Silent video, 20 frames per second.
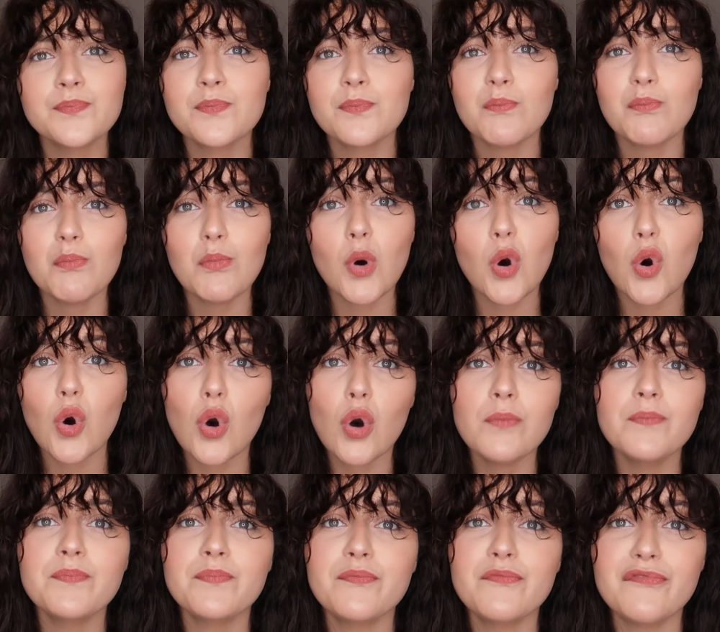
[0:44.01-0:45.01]

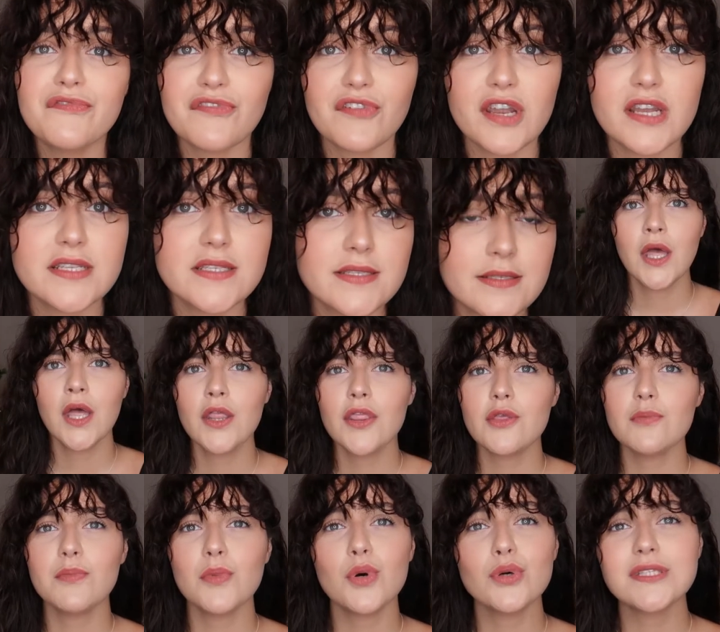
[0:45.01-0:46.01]
More frizz.
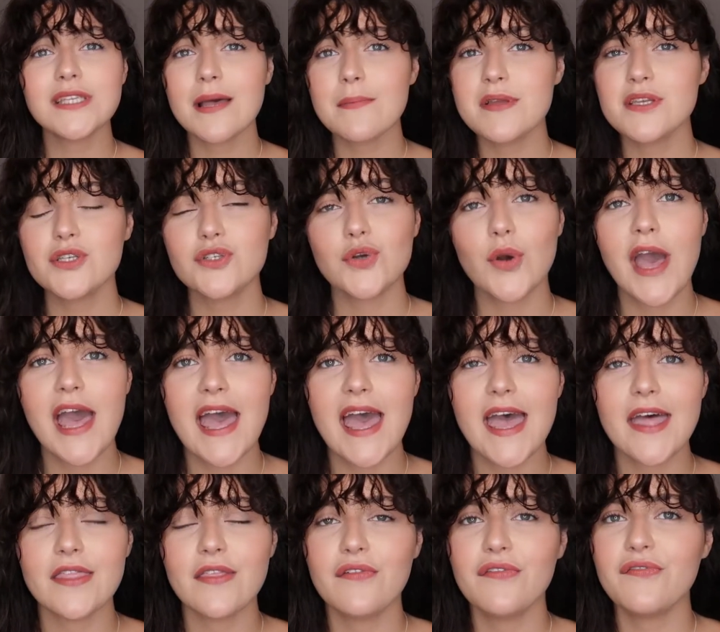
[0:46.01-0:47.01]
The more damaged your
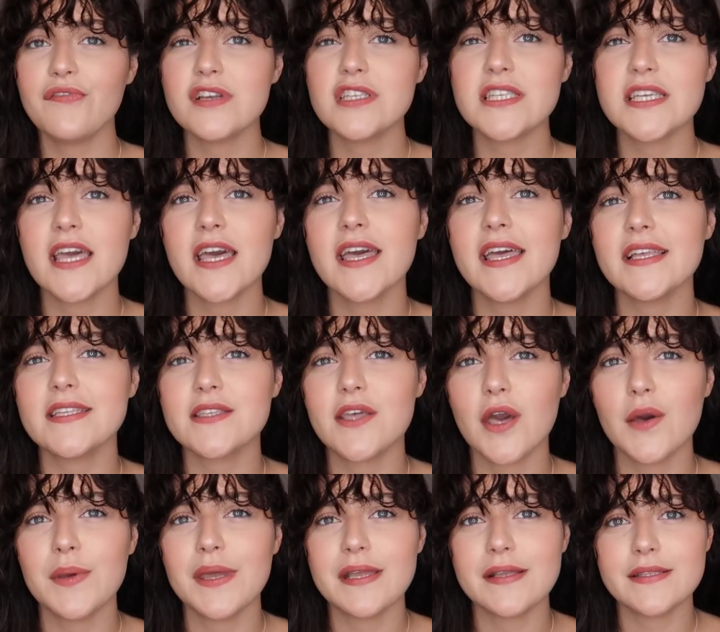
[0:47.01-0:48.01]
hair, the frizzier it's
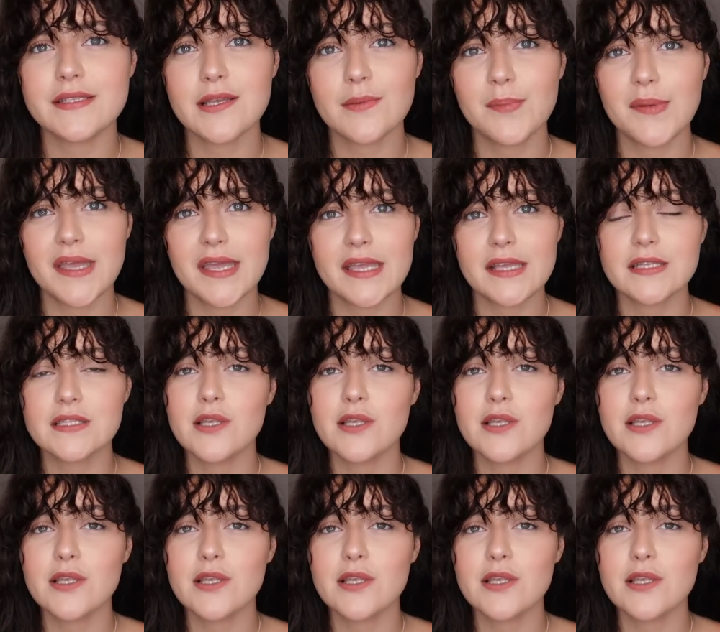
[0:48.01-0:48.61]
going to be.